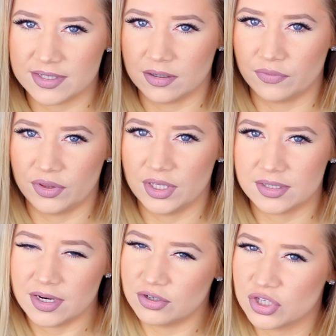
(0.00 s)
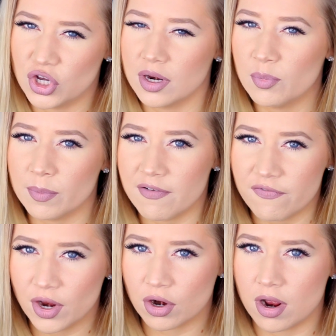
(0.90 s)
myself with this and I just couldn't put my
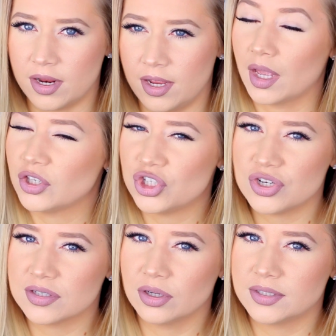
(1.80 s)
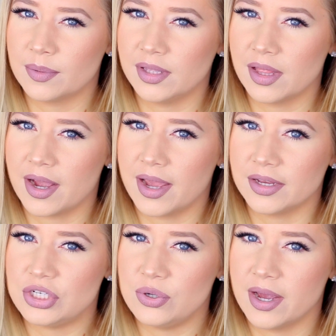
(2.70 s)
finger on it. And she just looked at me like I
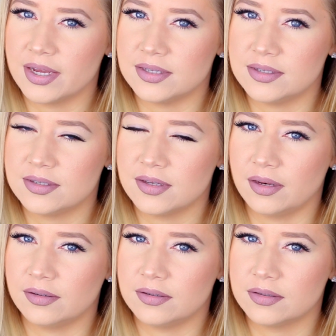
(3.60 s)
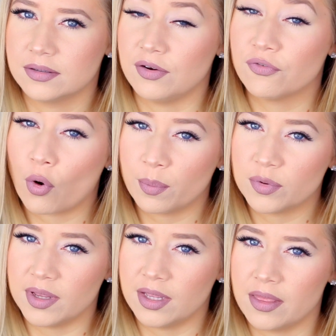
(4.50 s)
had two heads and
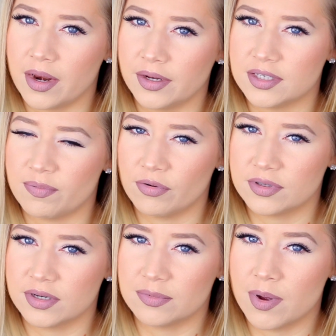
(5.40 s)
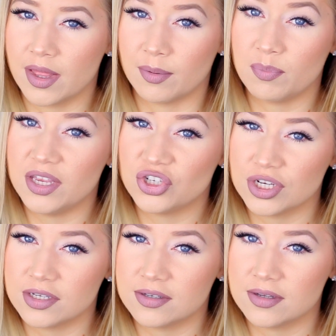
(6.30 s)
informed me that it's supposed to smell like
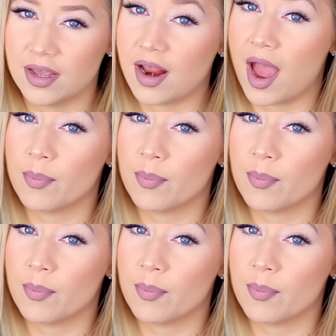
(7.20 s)
peaches and